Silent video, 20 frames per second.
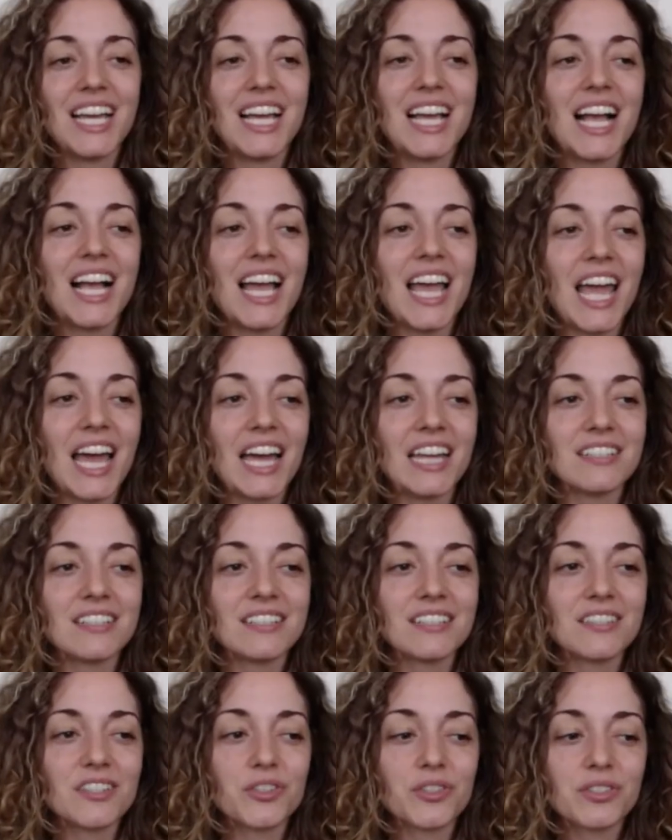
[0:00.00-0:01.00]

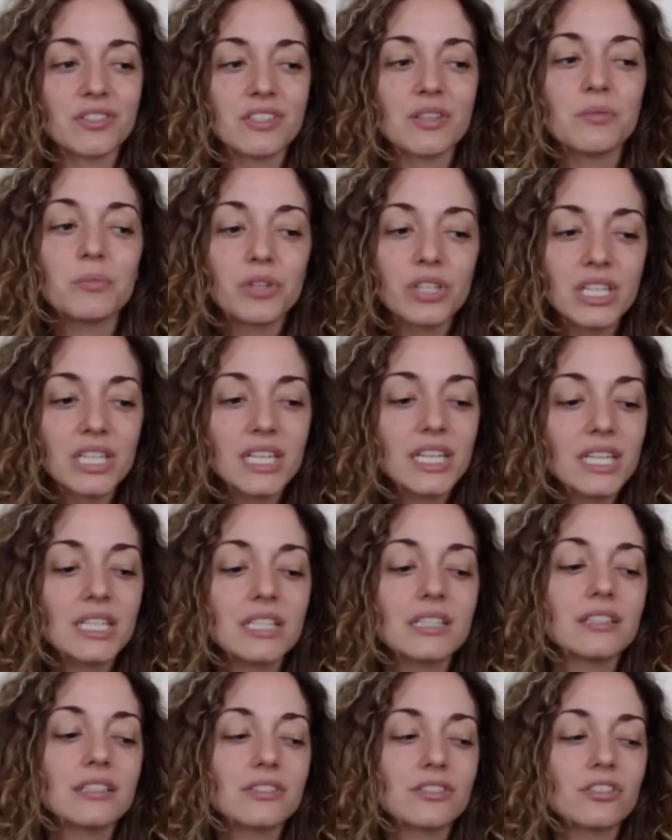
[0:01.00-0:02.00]
And there's some
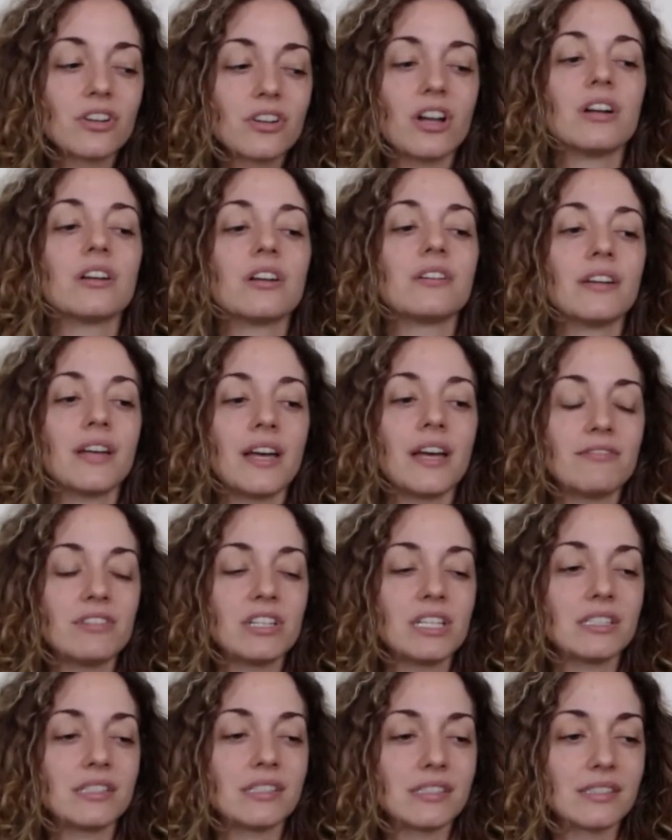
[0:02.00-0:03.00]
really strong
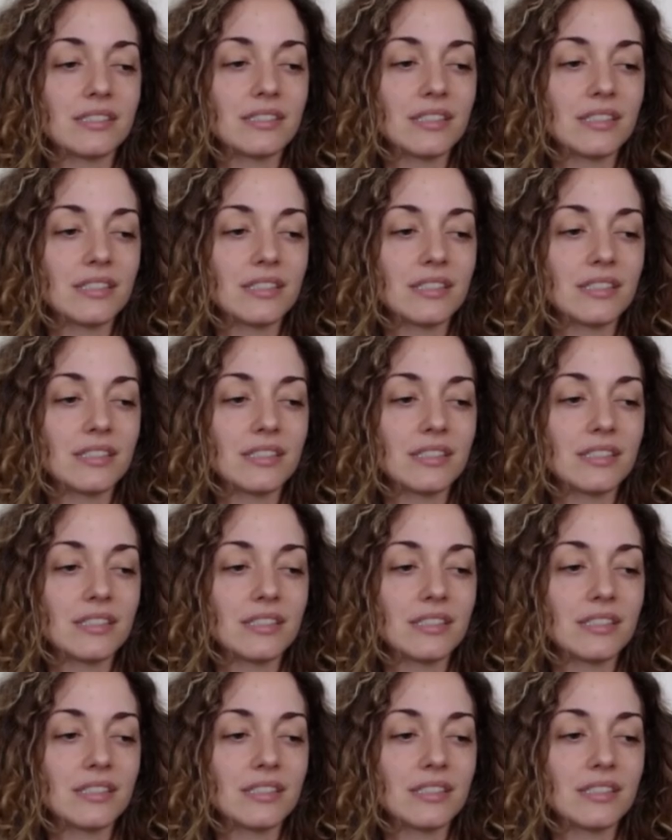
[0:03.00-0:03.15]
evidence